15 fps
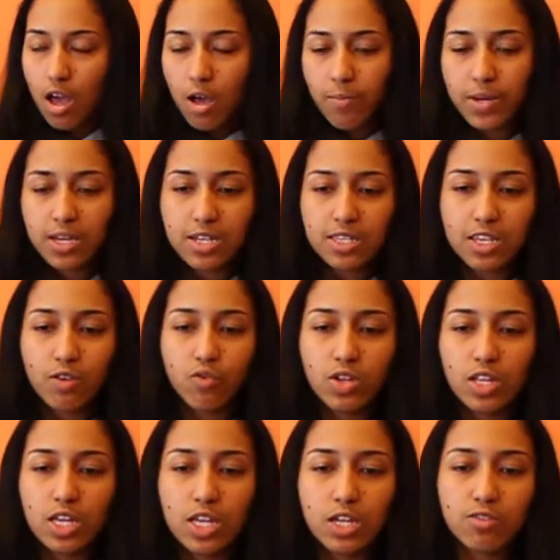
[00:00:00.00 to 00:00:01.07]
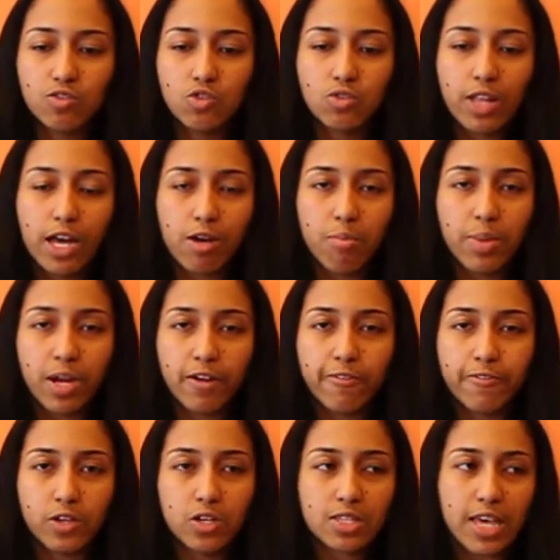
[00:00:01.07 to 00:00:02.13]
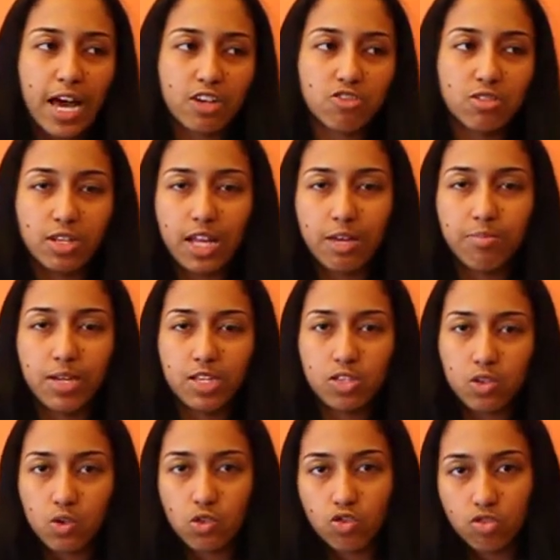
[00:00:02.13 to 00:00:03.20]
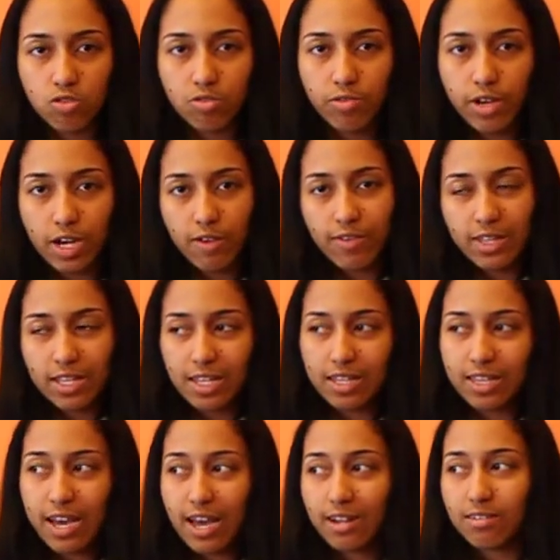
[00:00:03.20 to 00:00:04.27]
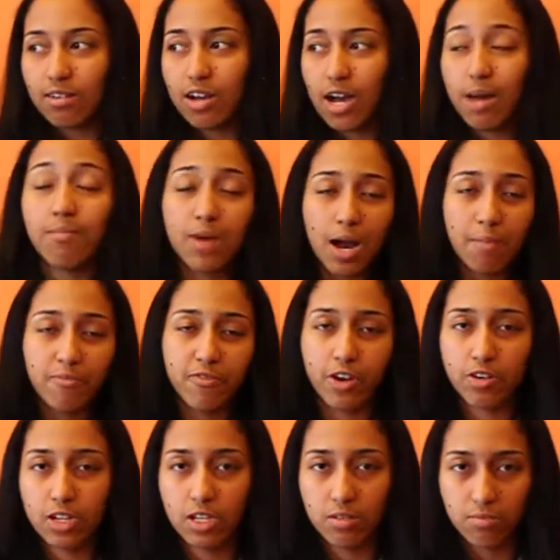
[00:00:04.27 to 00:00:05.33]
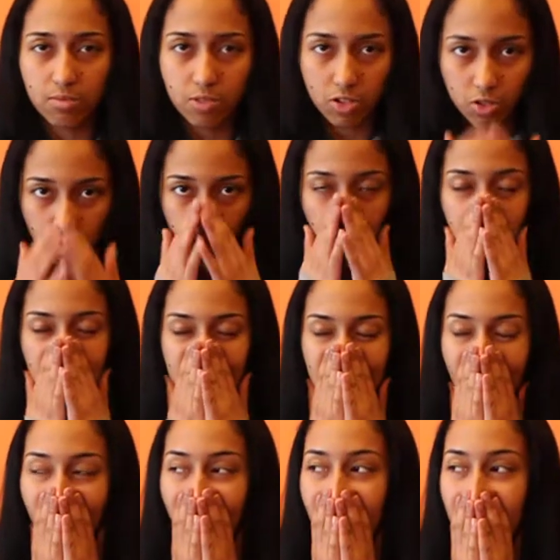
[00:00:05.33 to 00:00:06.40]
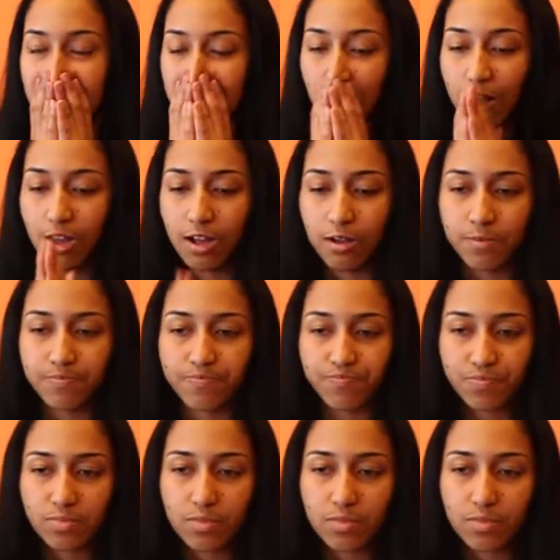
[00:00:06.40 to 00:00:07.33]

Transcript: because it really gives you like a better feel to actually like be social and everything like that. I'm very socialistic, so I'm